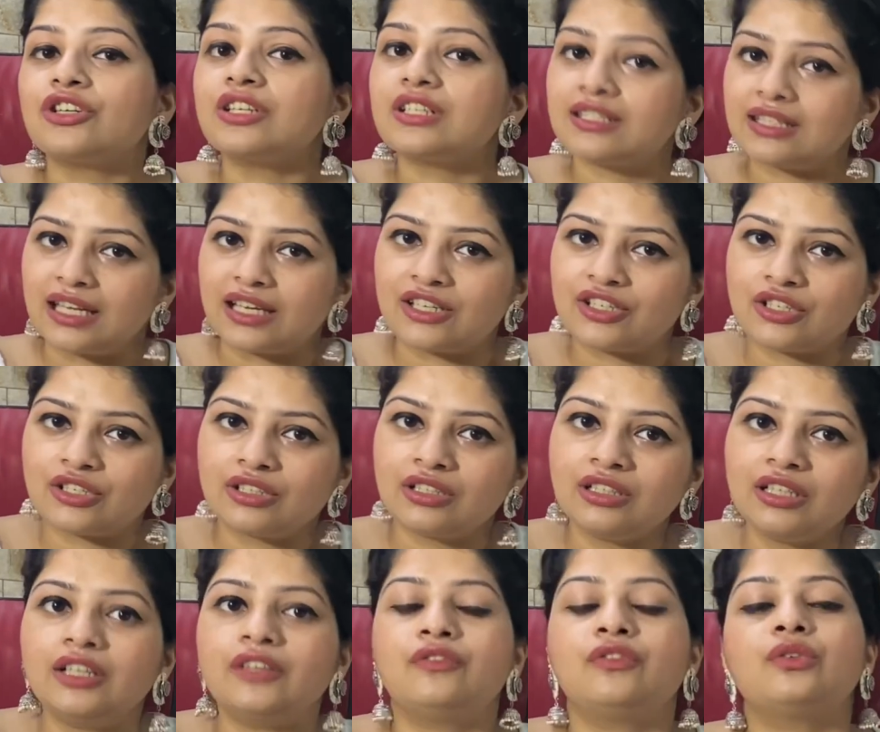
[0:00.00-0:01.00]
section.
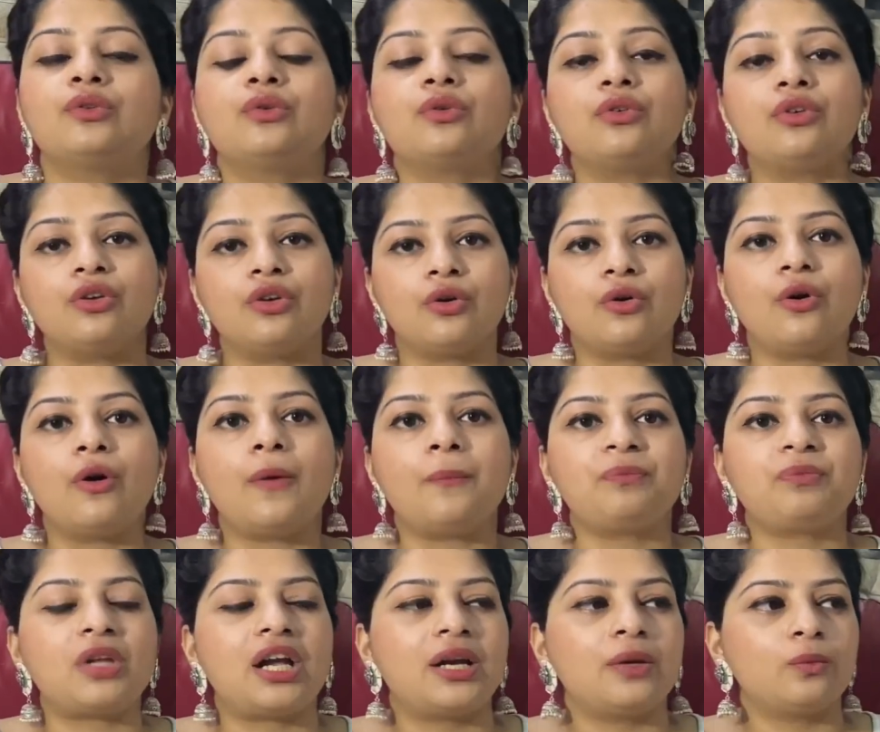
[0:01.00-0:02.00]
If you don't know,
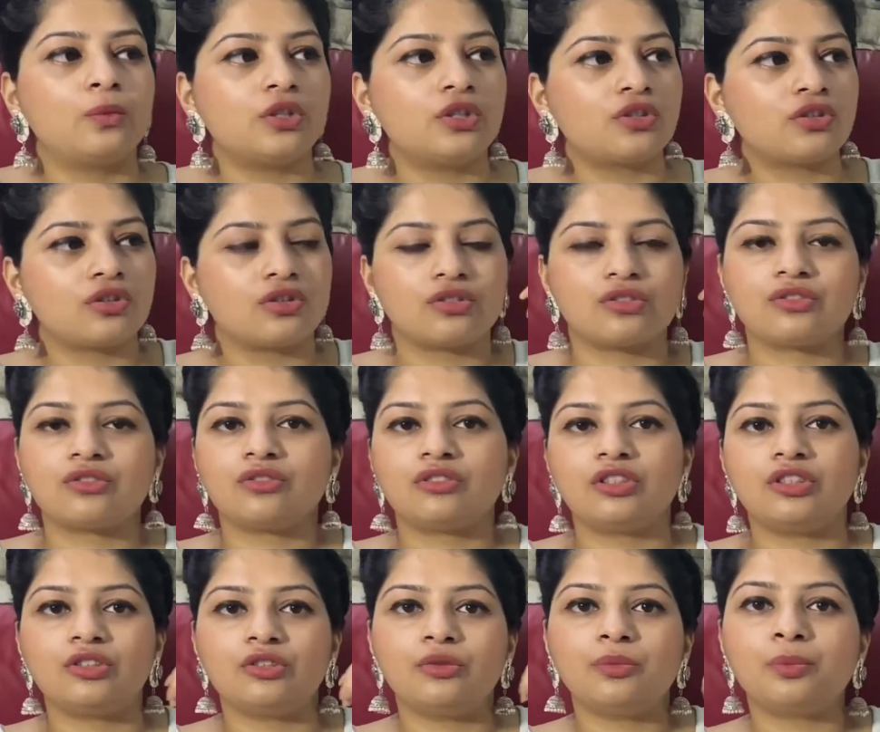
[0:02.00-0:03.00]
I will just,
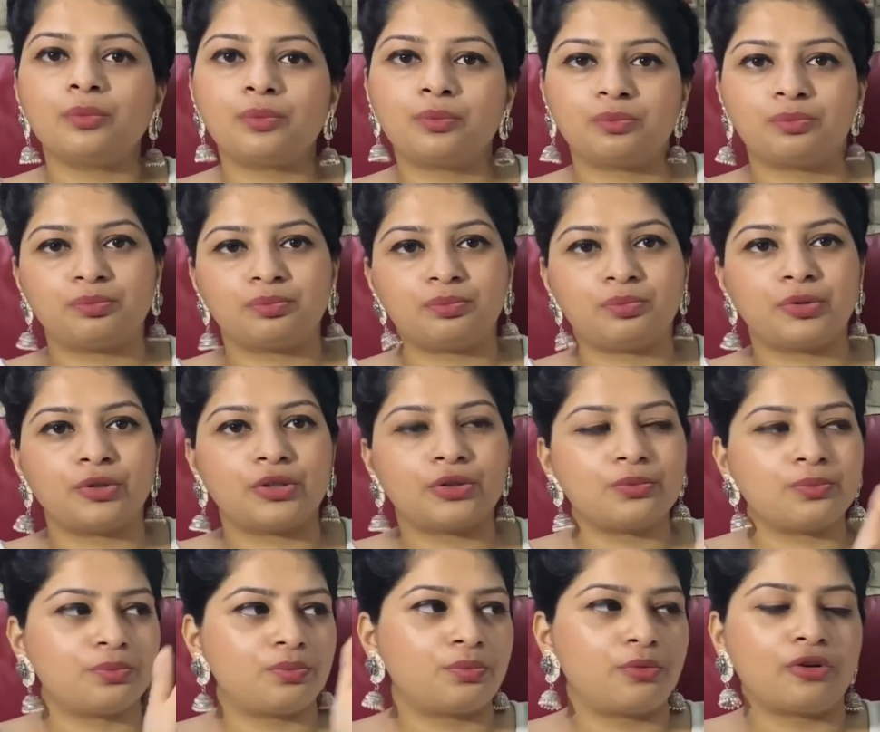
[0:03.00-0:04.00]
put
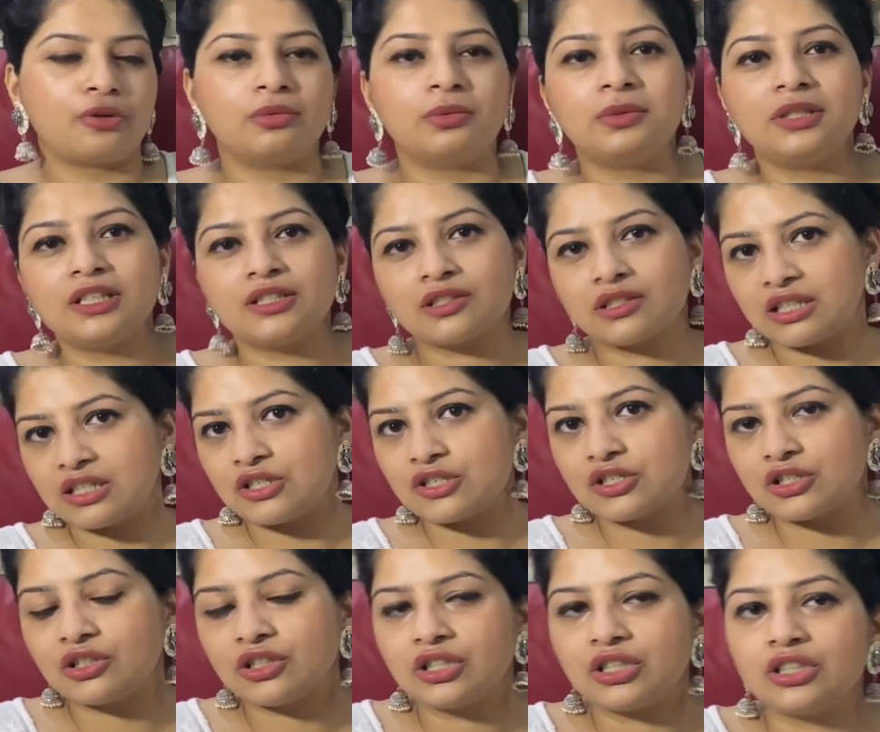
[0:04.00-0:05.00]
probably a
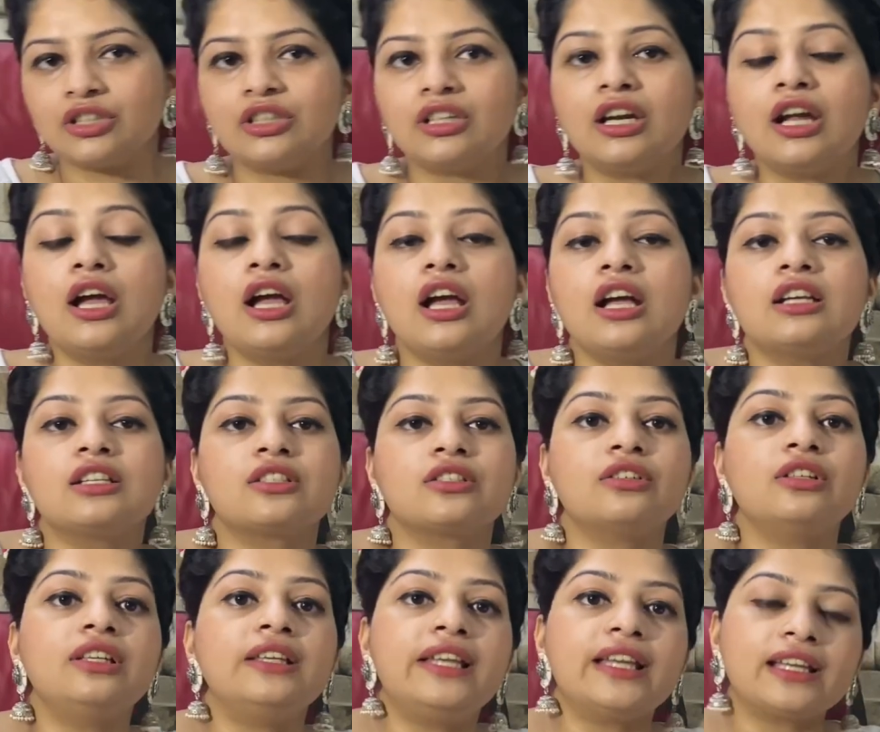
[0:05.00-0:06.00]
screenshot here. So
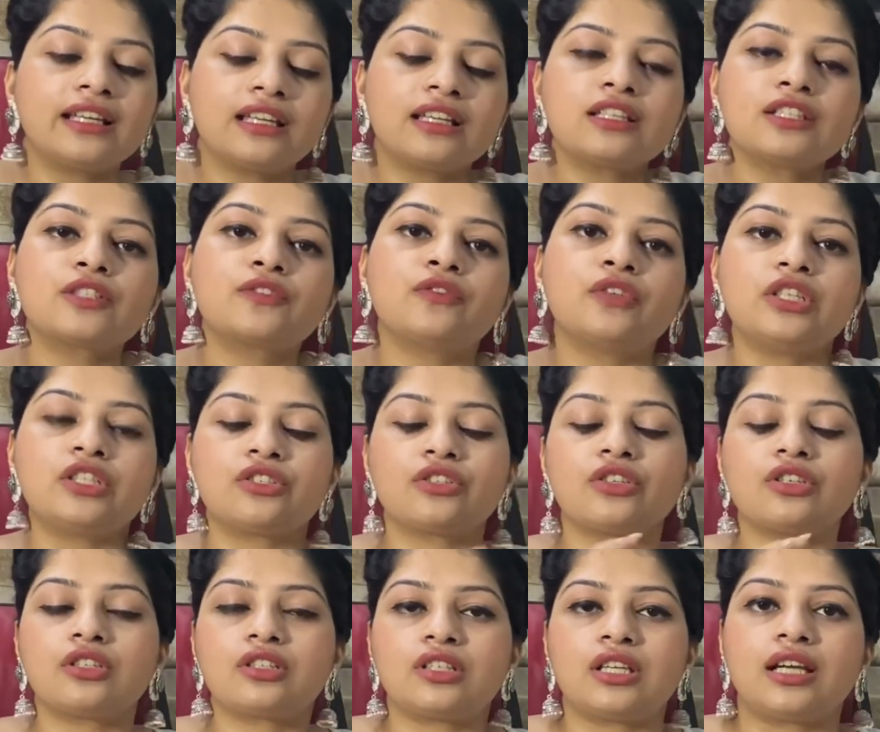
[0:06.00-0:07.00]
LinkedIn's
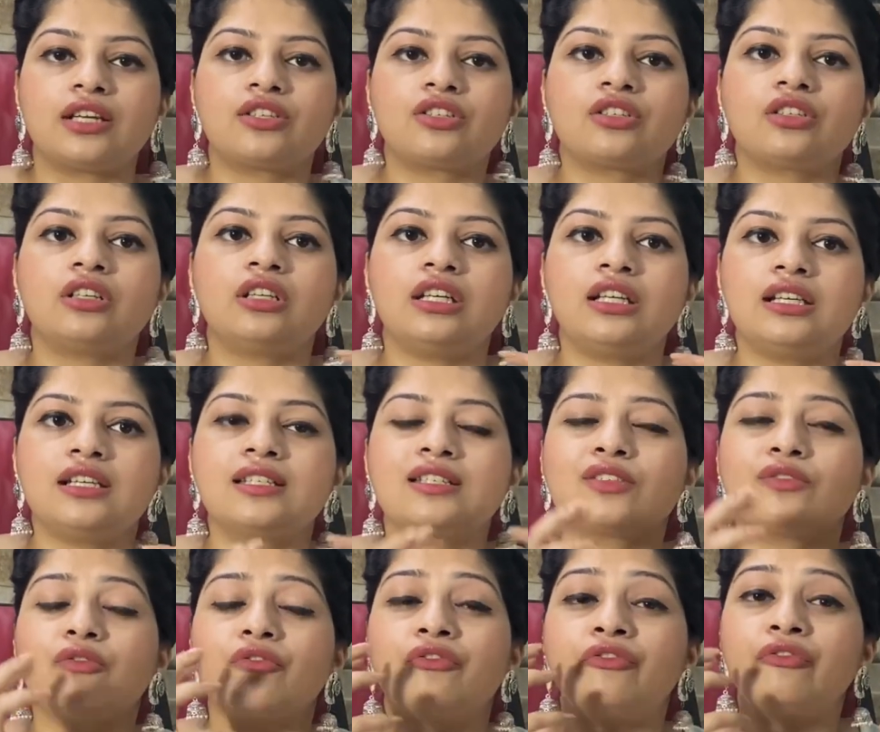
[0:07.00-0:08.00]
featured section is
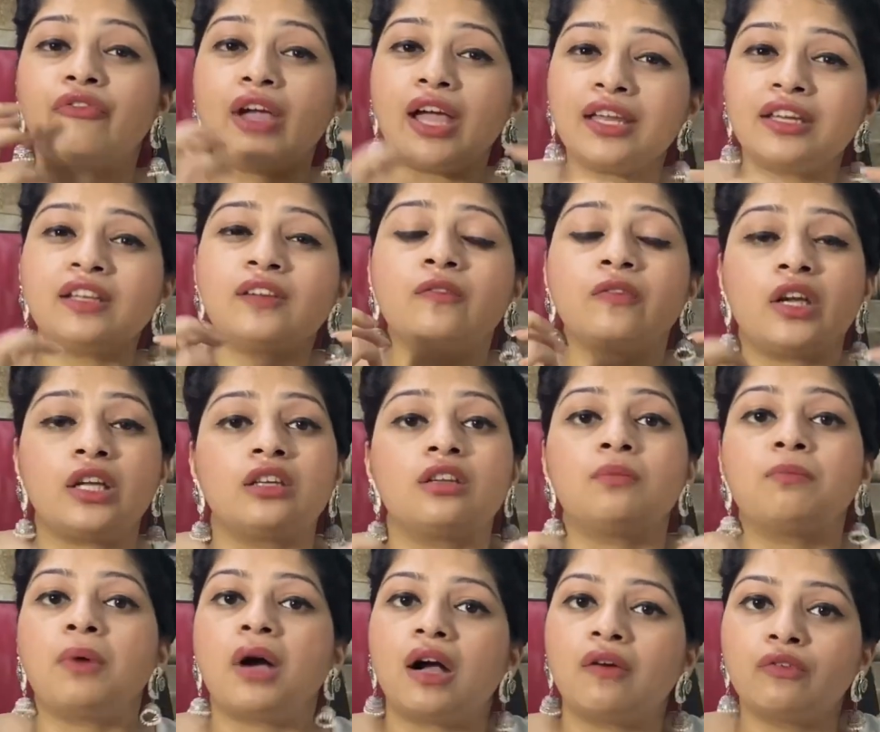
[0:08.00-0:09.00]
very, very
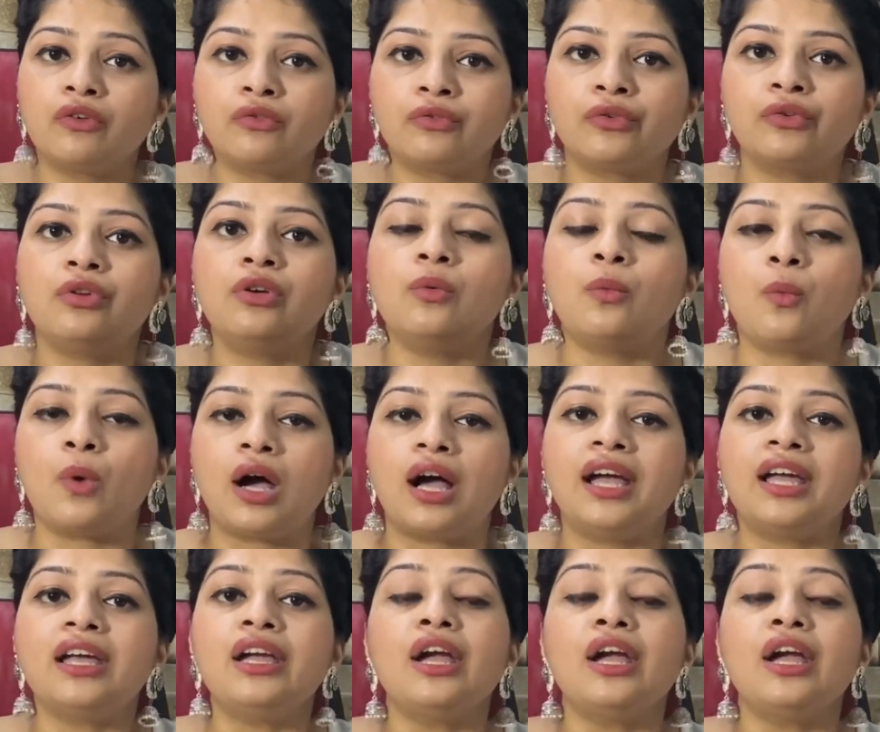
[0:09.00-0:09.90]
powerful. Why?